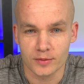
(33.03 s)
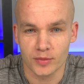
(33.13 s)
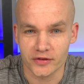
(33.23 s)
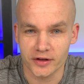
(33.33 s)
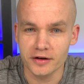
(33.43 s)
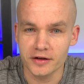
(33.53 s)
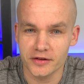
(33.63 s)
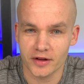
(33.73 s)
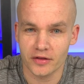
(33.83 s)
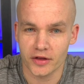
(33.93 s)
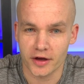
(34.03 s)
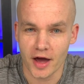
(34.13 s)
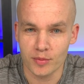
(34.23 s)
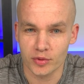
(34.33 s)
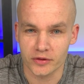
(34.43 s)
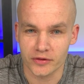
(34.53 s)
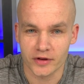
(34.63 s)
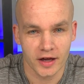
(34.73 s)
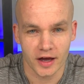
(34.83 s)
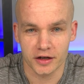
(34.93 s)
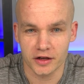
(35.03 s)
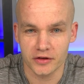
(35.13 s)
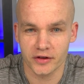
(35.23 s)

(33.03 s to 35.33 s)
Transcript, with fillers: but suddenly something happens and he